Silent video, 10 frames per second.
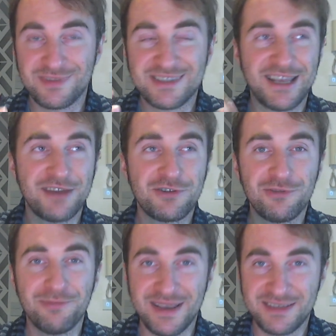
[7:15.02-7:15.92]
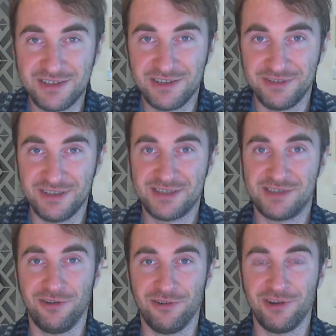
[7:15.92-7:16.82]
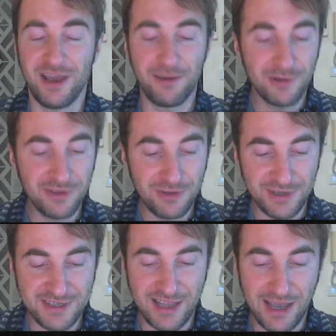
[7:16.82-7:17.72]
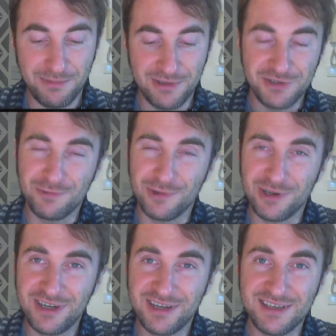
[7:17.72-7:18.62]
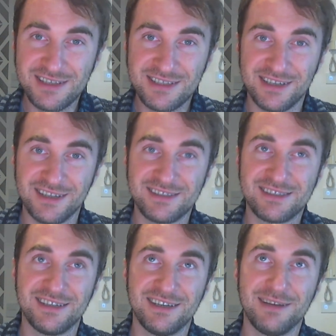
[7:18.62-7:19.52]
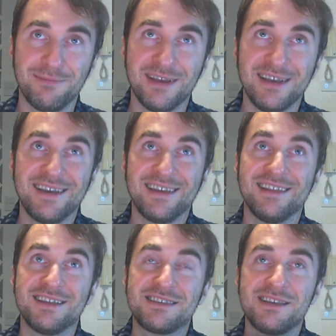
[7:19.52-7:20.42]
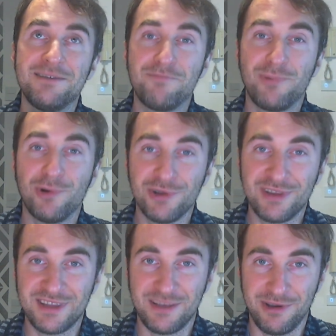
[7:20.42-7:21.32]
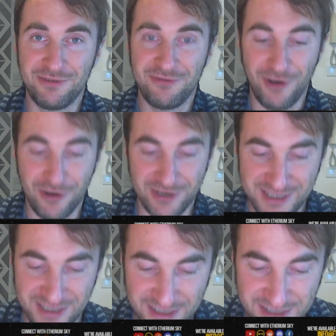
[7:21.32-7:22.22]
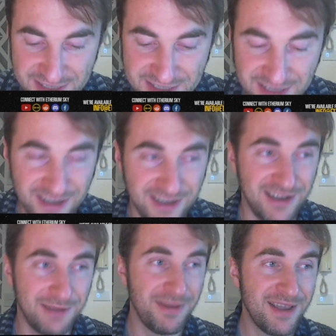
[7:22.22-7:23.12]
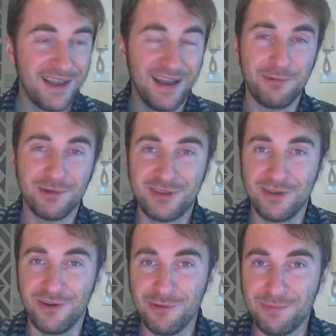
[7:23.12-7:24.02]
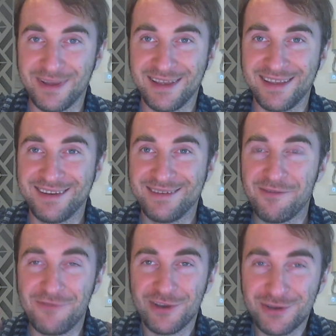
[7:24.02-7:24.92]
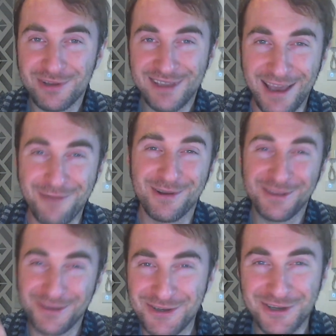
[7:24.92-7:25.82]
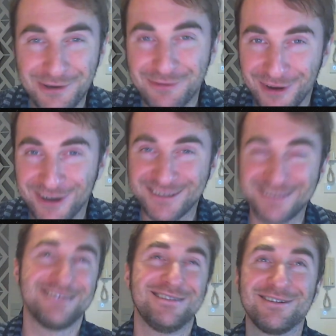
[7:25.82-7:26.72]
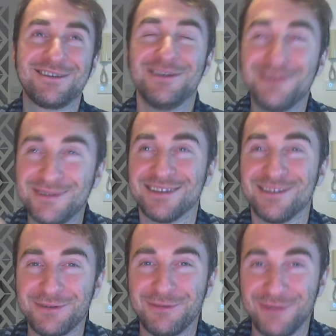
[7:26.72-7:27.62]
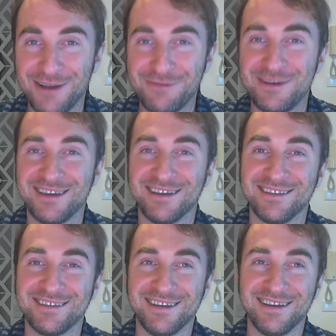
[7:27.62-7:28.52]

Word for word: central message of this story. I want to establish what it is that's important about foxes. I want to open visually. I want to show foxes. They're cute and they're fluffy, and